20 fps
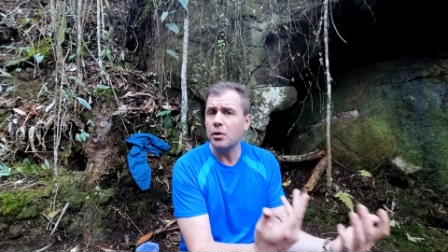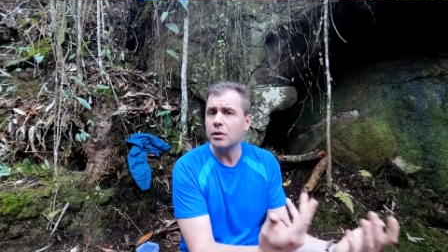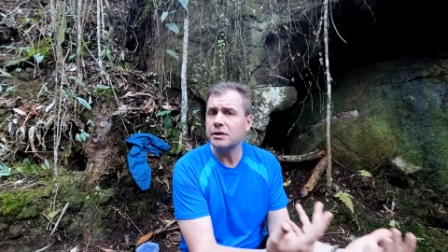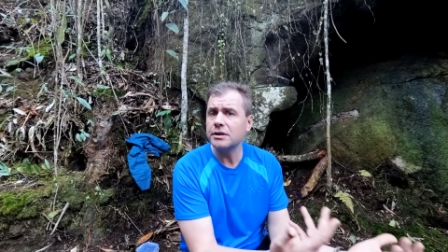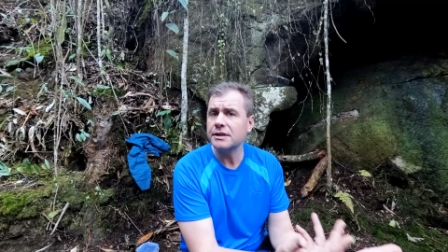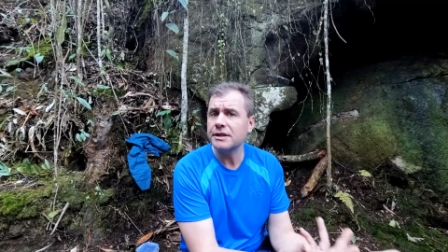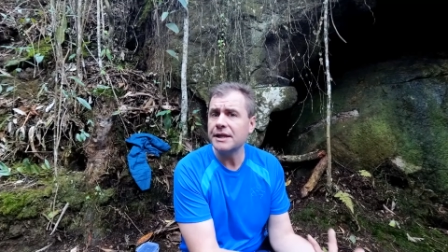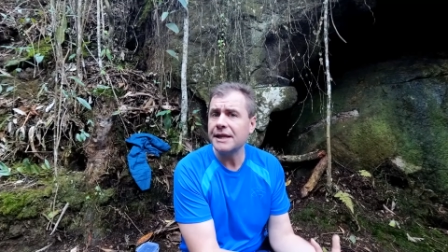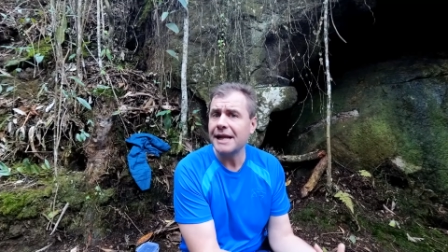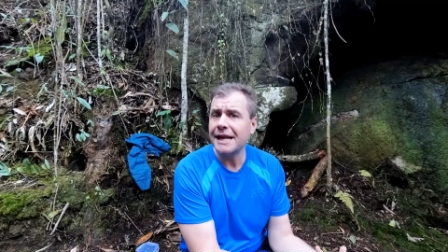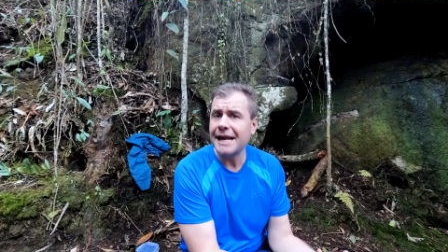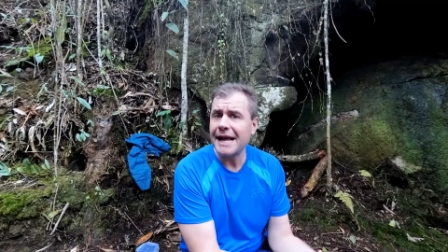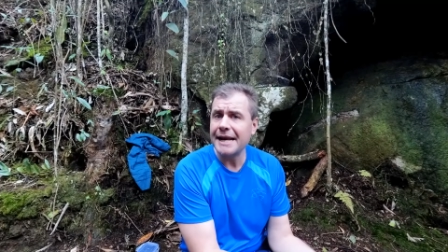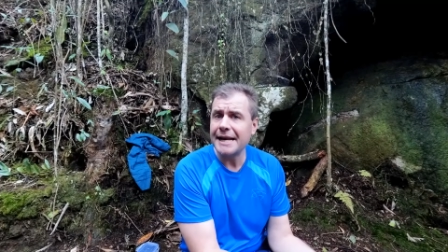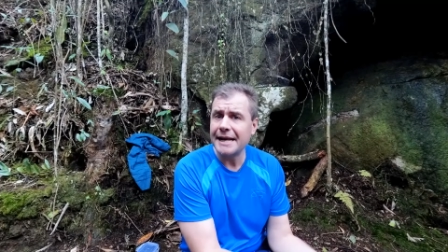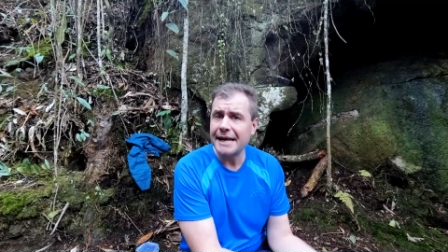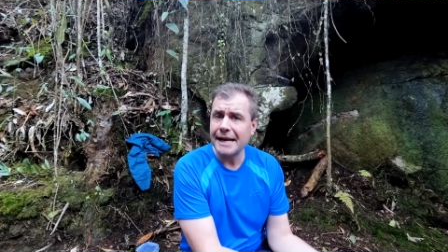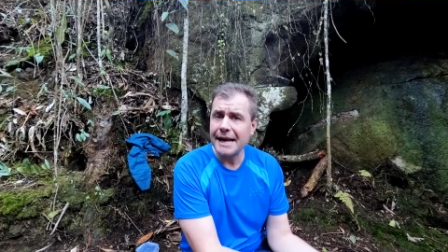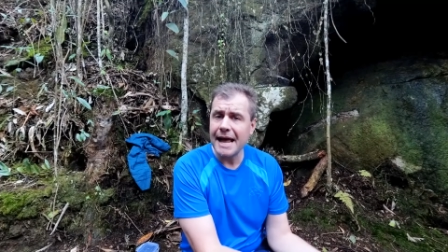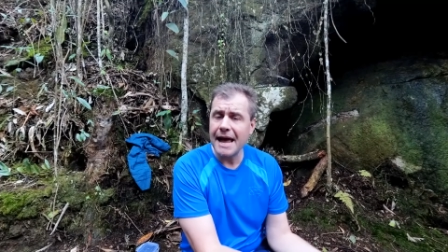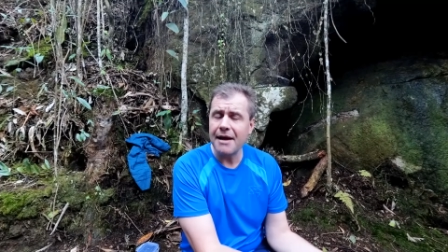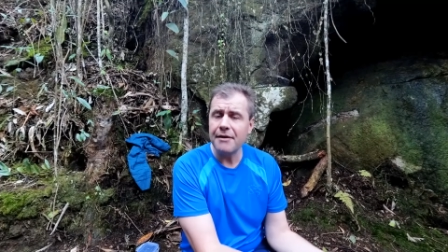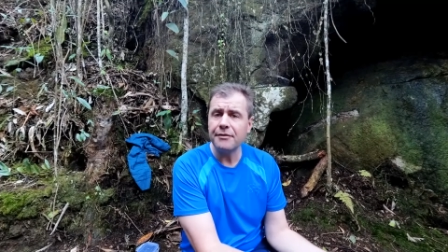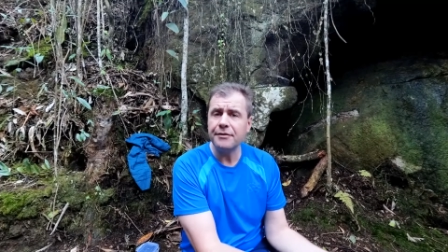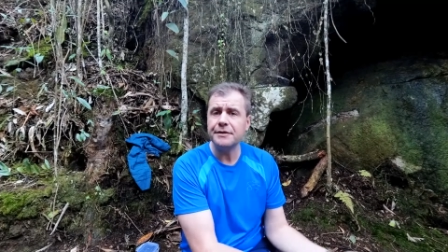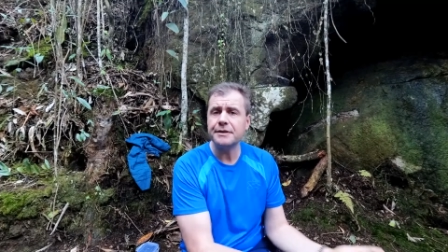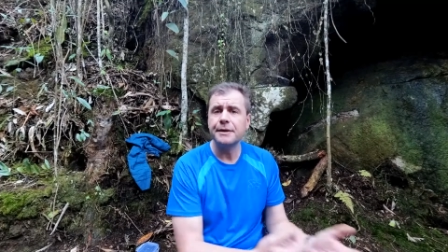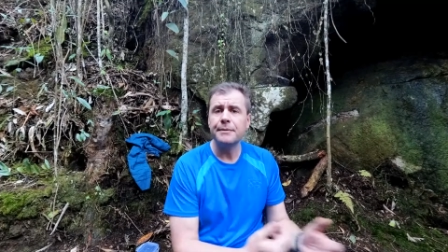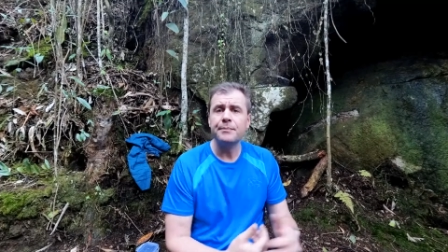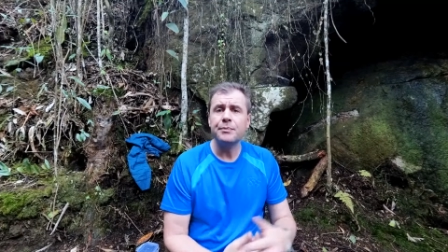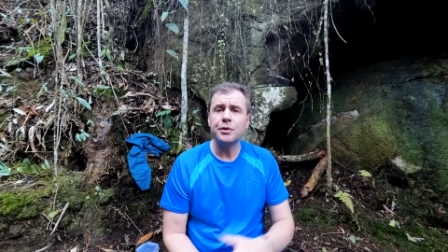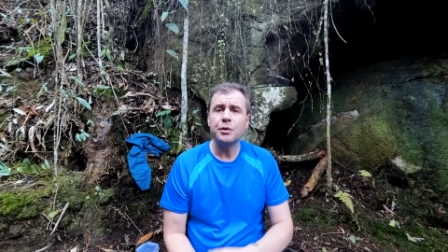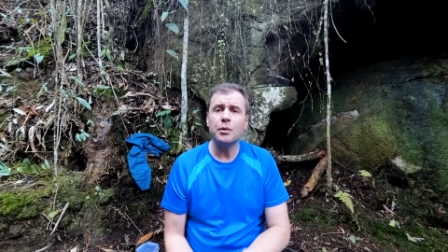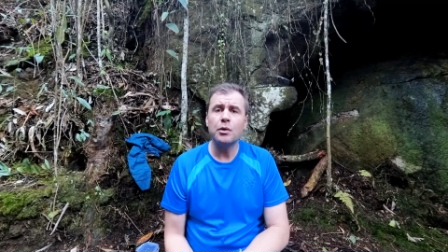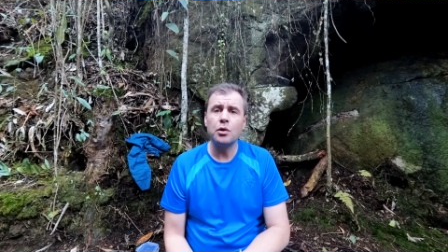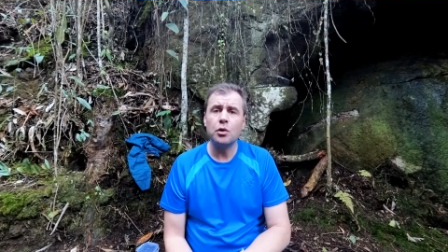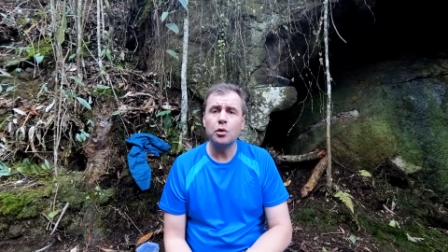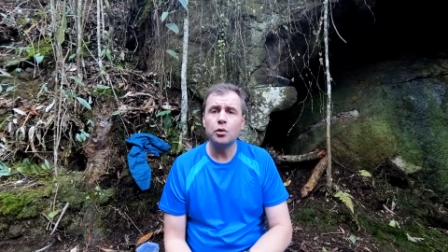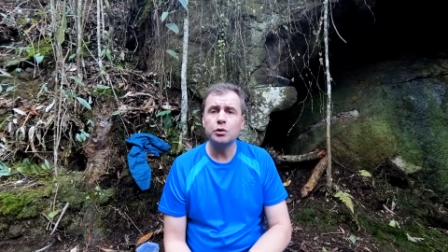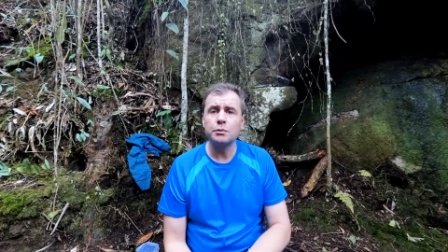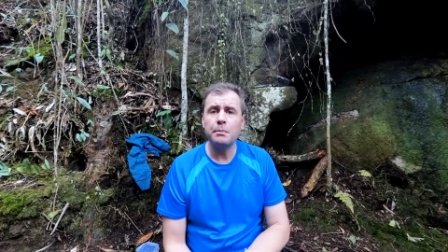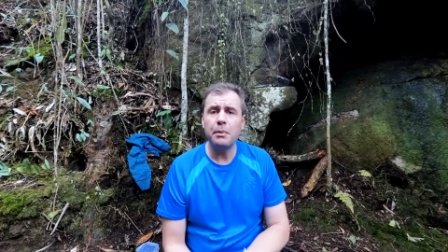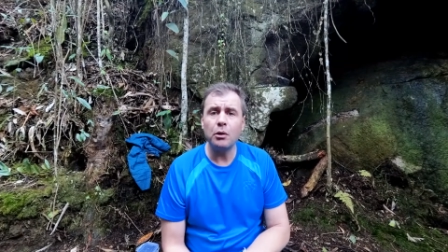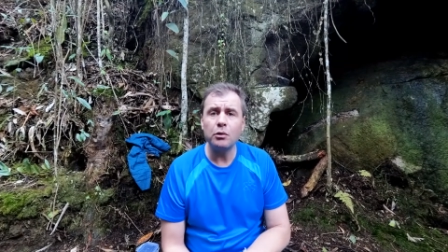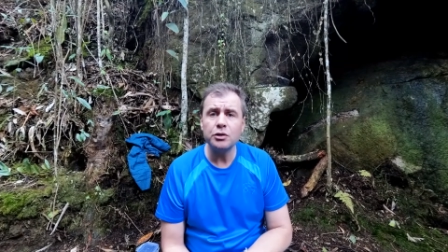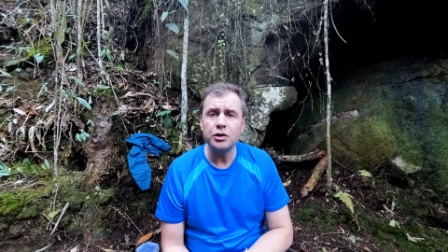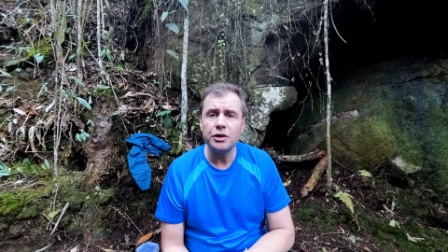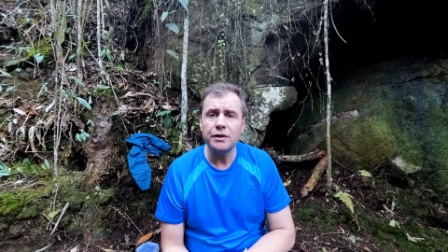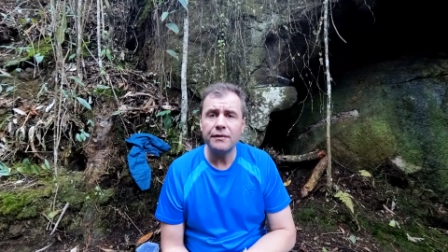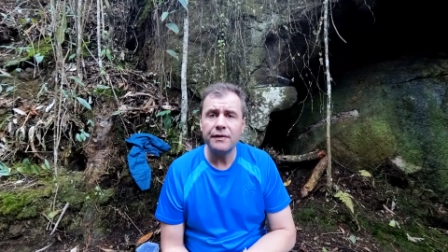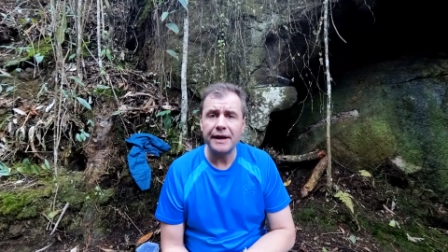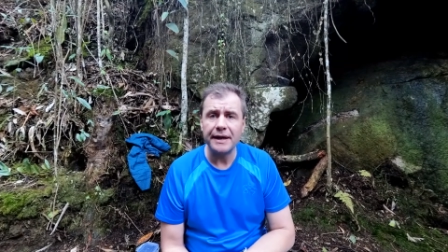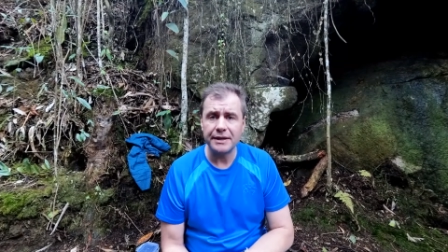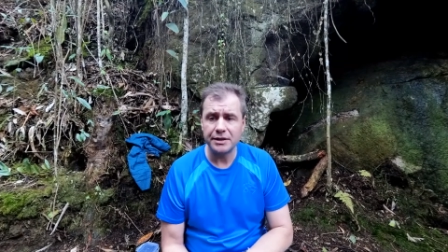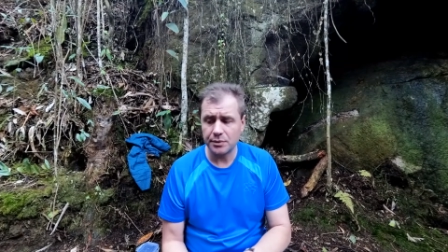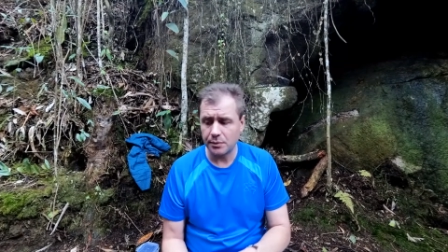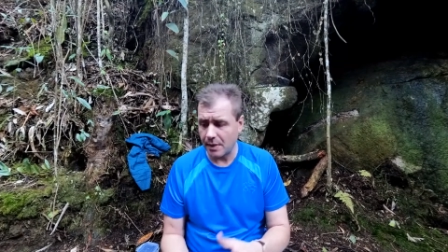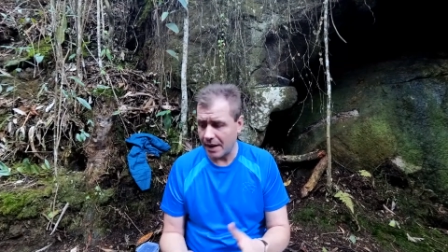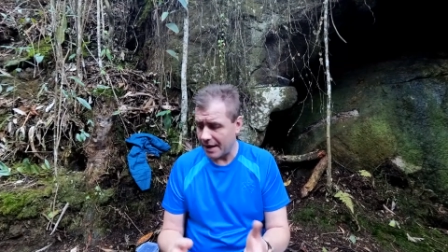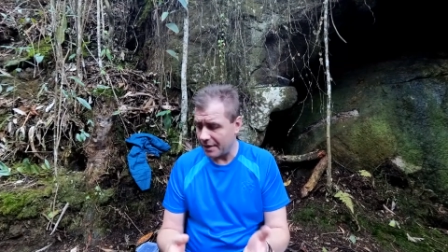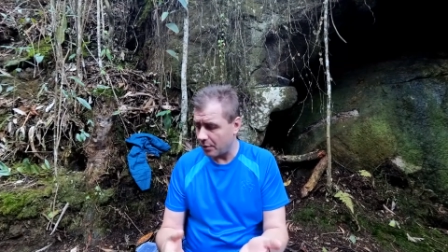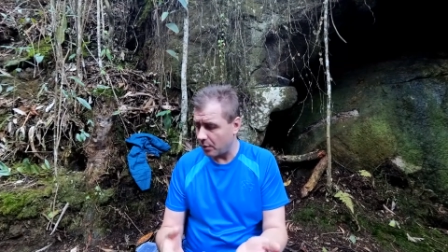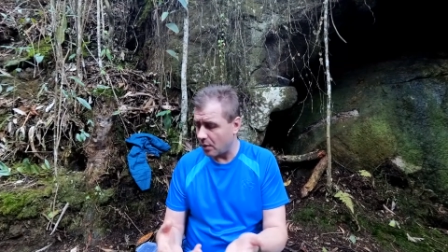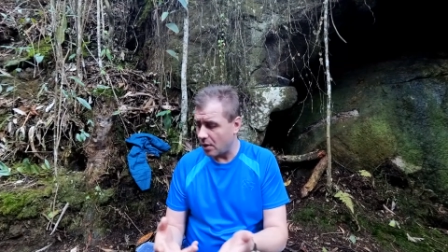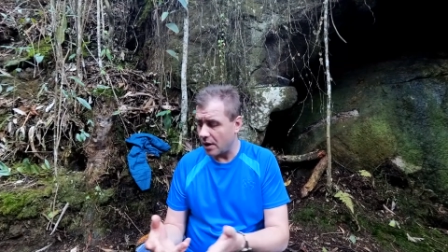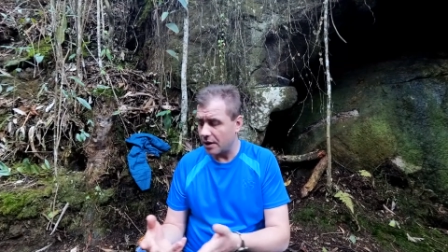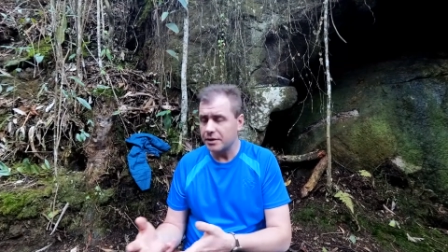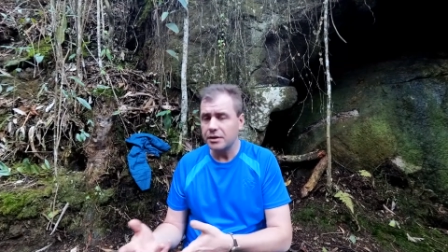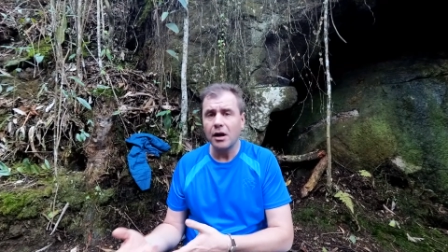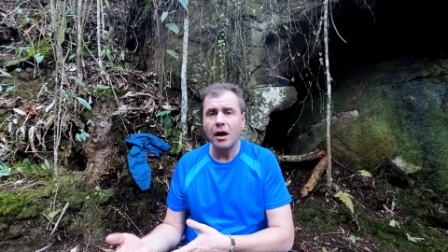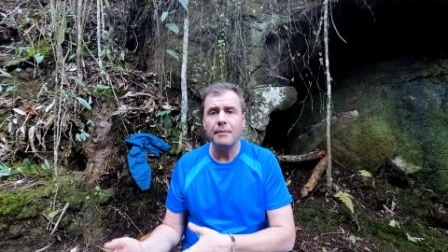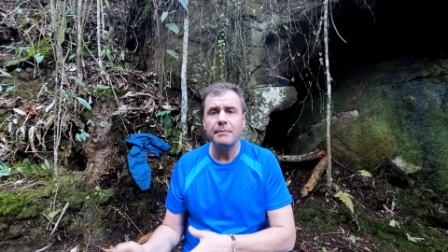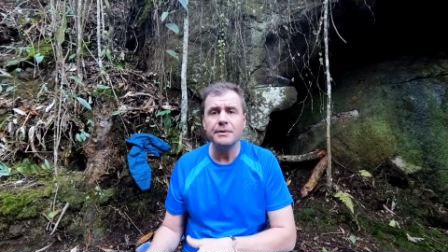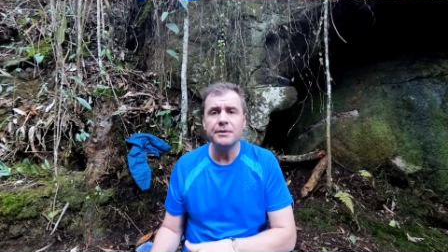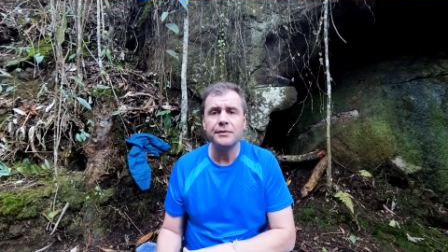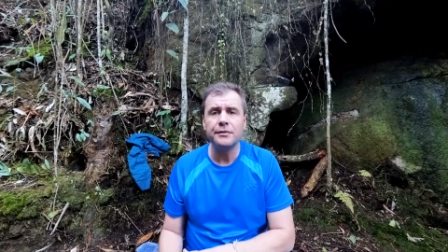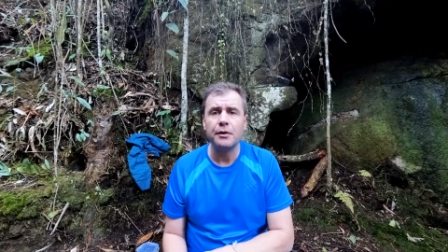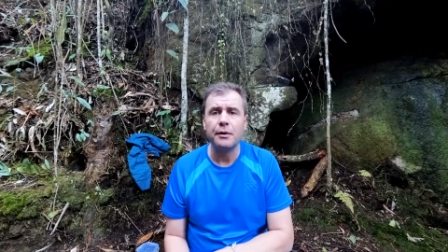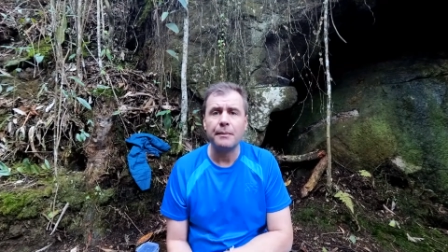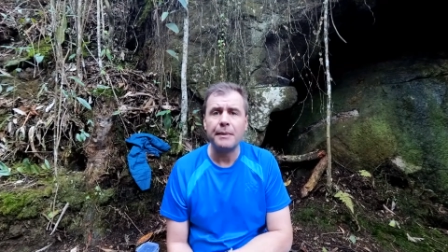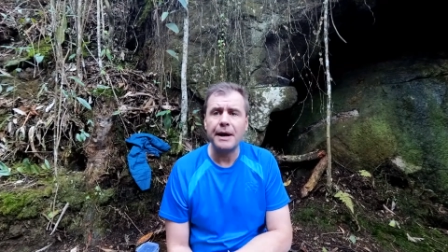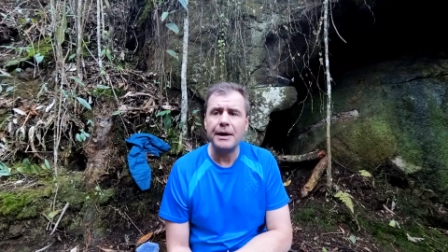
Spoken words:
to the Lenin left were called Bolsheviks, where the word comes from.